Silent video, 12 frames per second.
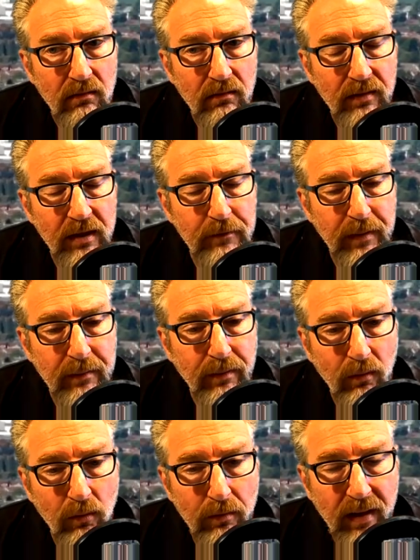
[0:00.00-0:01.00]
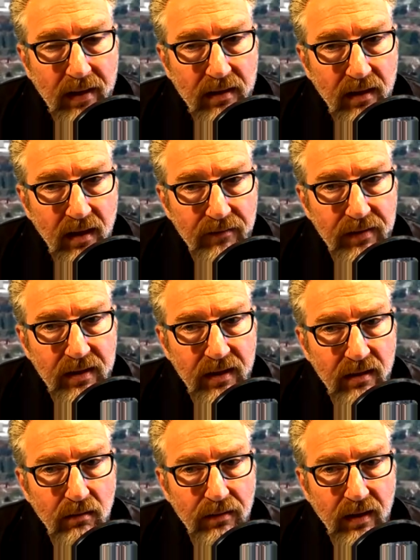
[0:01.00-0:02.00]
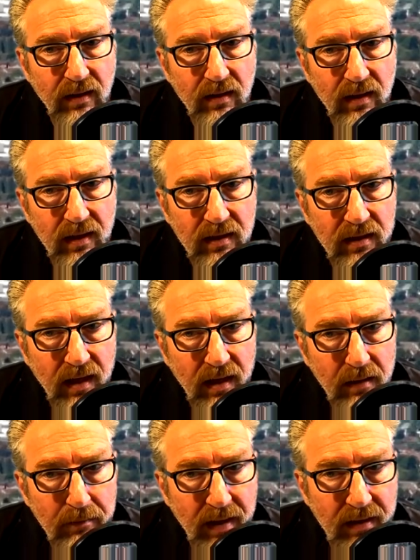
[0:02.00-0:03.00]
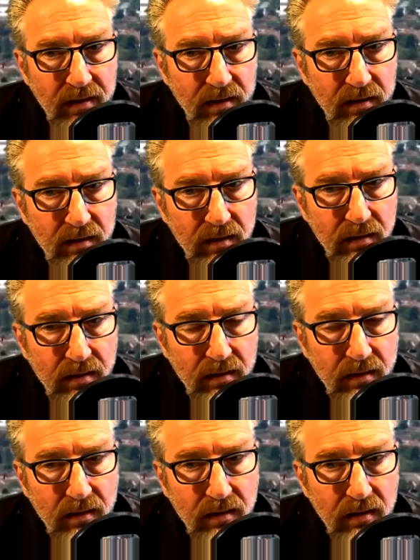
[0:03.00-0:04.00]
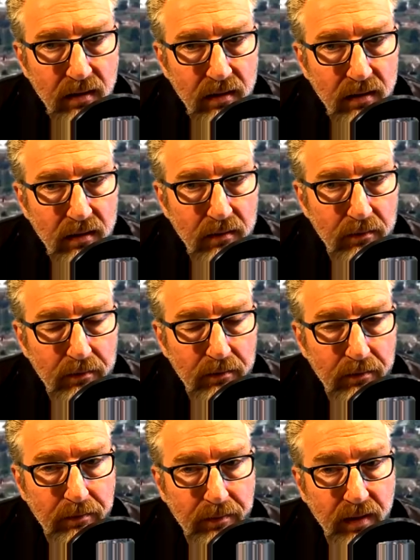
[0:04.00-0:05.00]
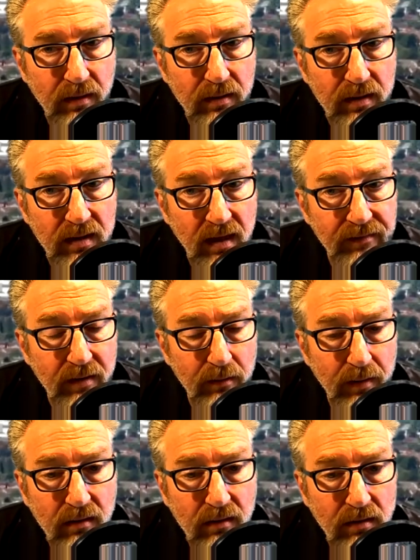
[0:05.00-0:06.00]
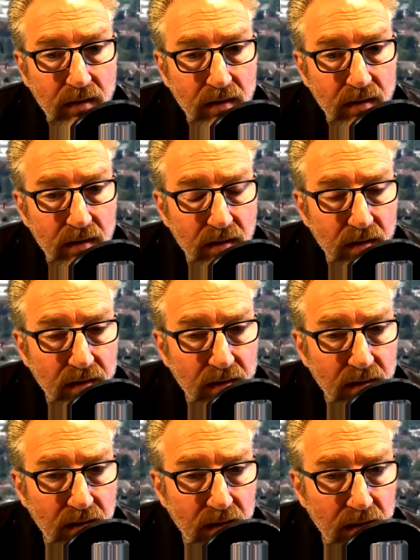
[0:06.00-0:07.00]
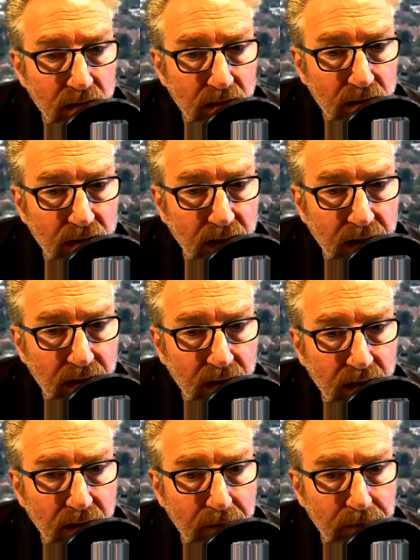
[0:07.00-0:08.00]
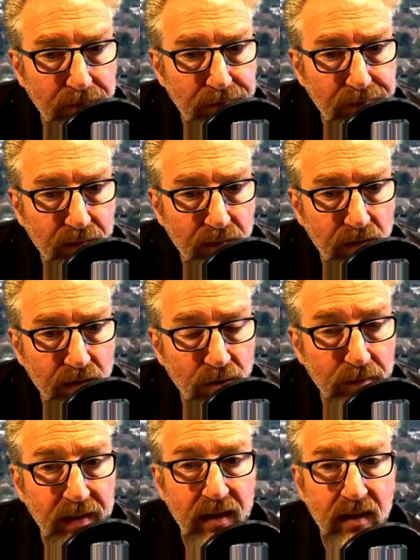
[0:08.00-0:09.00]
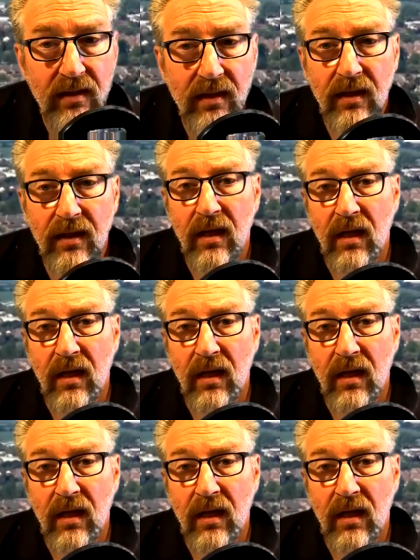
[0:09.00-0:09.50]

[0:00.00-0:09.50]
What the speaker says: These people all matter. Every single thing that they say matters. But there are safety records that should be considered.